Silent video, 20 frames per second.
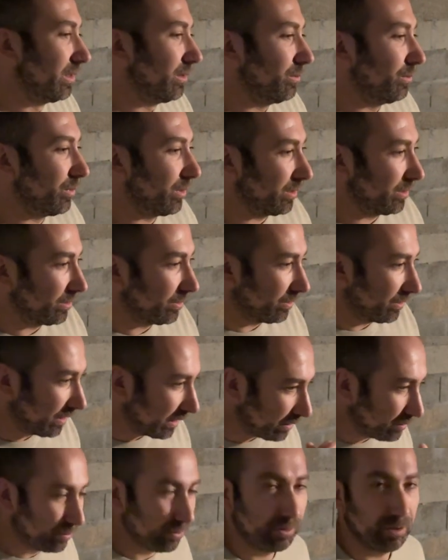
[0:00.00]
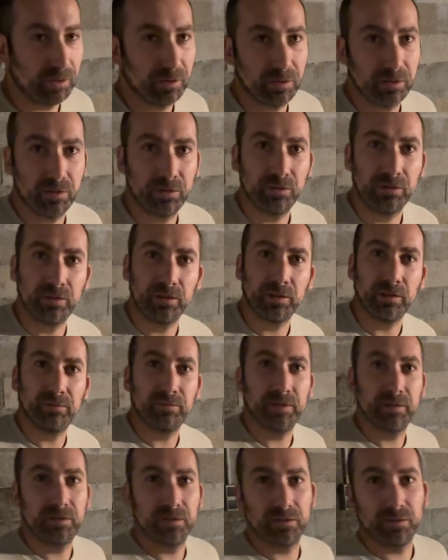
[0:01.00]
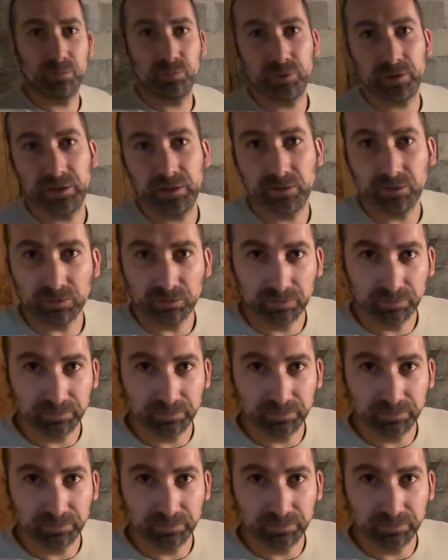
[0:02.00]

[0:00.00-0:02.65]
but yet you can have it pretty young.